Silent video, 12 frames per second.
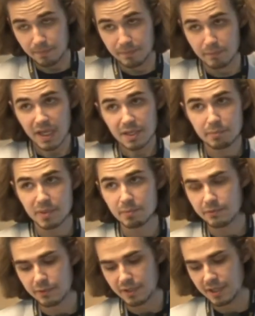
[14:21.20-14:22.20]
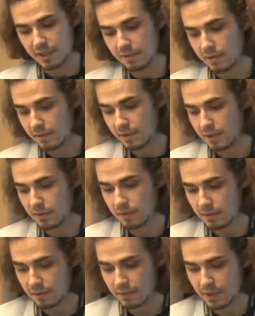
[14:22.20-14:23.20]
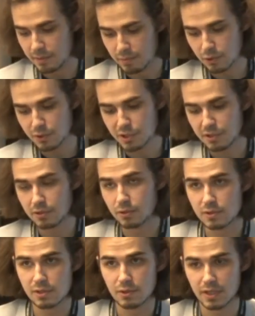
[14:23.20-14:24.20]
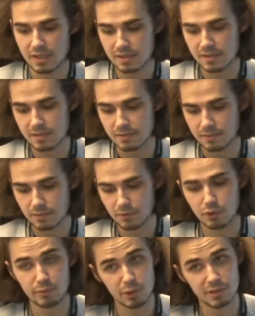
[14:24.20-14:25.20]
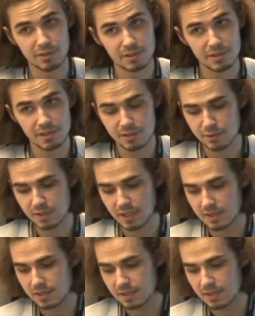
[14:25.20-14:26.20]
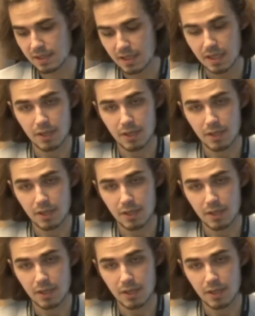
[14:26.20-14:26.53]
Many people forget that the blockchain also has non-monetary use cases.